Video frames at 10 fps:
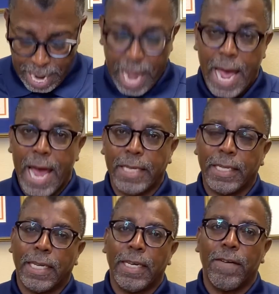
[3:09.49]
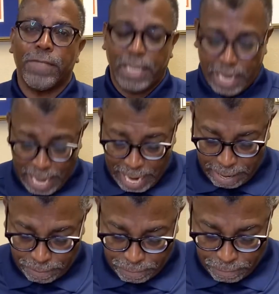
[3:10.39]
and gives
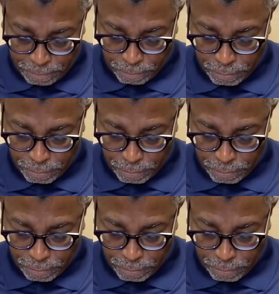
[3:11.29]
life